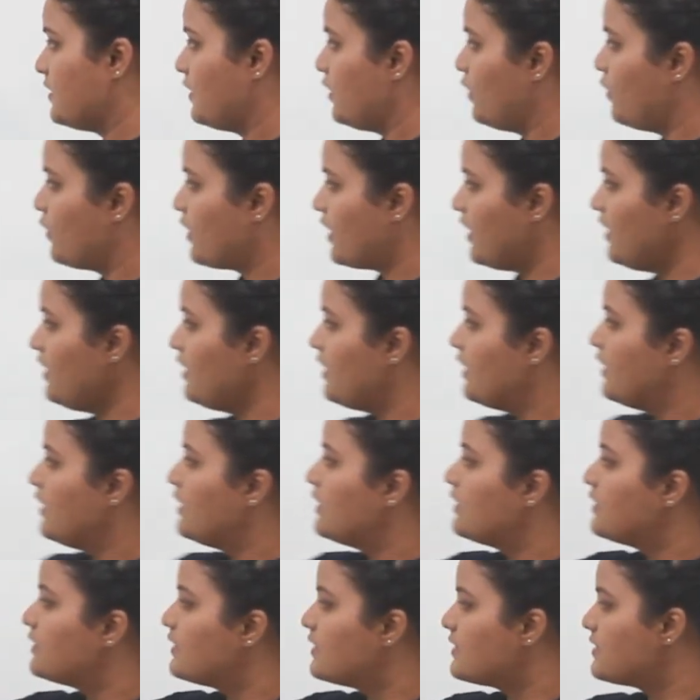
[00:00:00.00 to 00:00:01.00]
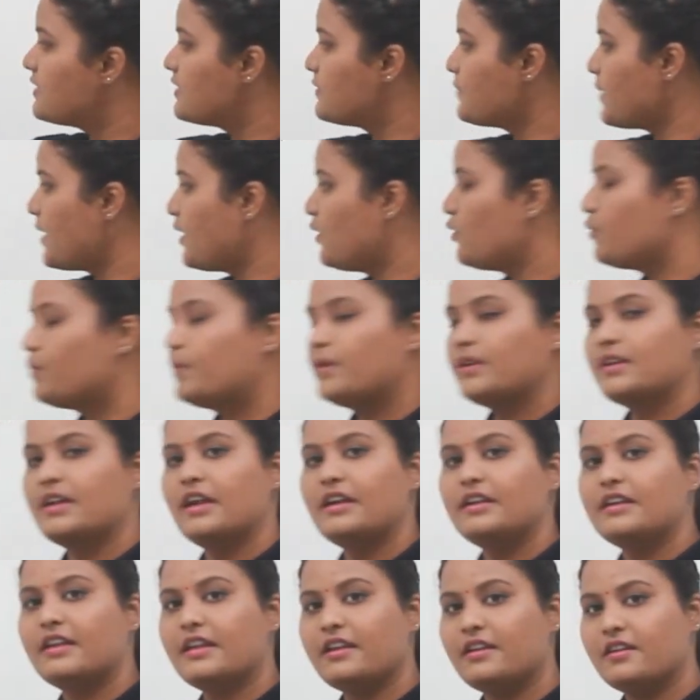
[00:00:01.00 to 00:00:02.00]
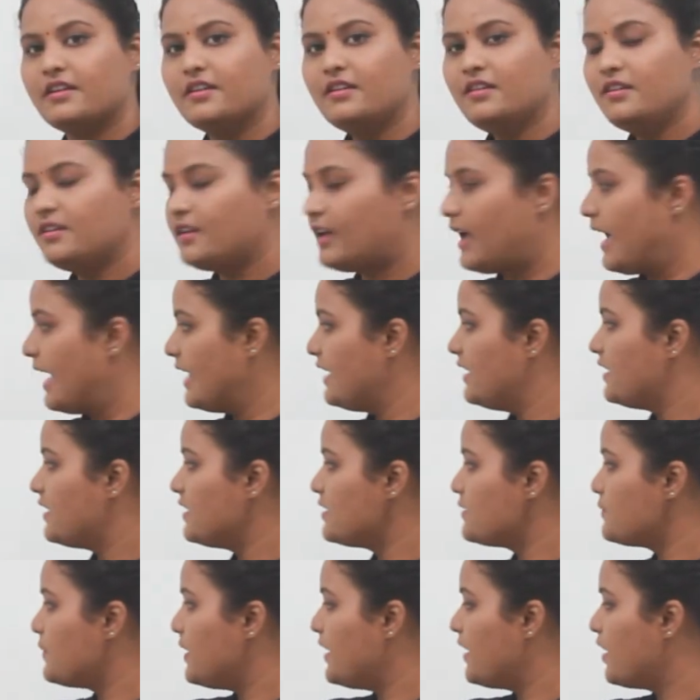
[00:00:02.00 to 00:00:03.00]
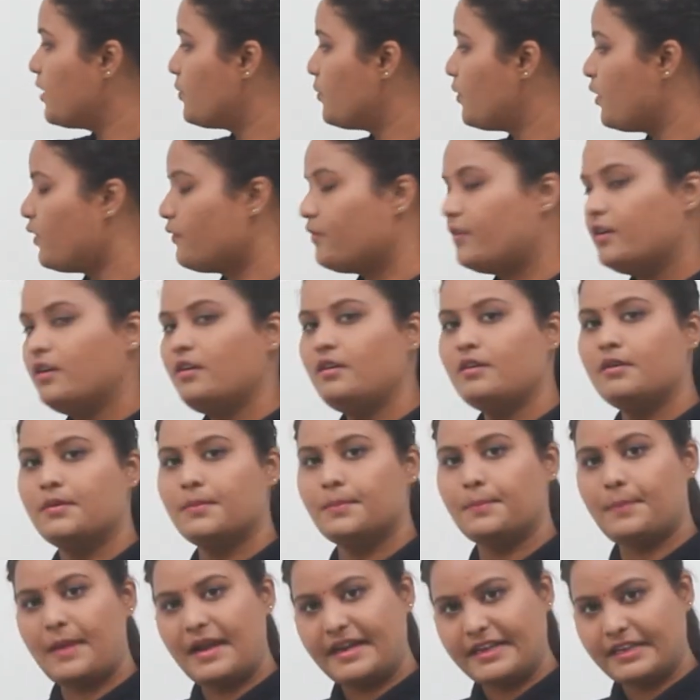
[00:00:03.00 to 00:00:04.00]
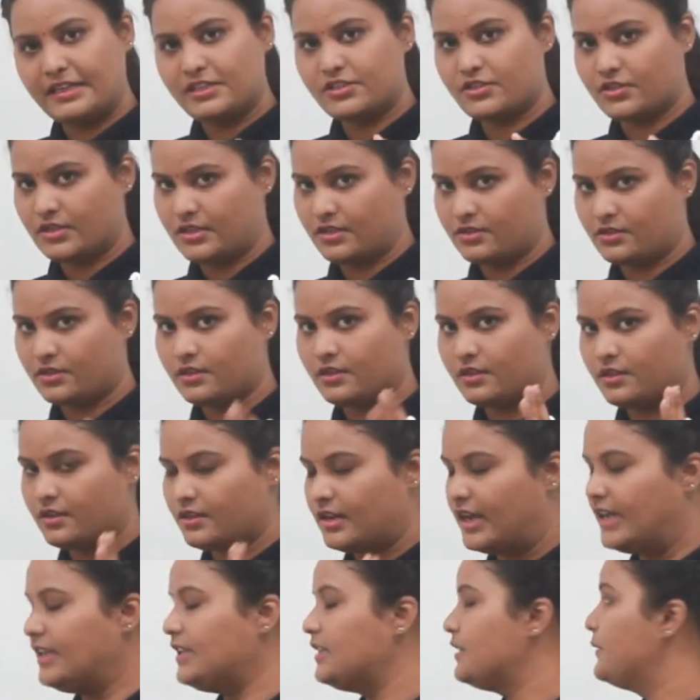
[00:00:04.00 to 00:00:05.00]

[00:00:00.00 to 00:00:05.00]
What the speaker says: Okay, this is my open container and it is made up of a metal sheet, right?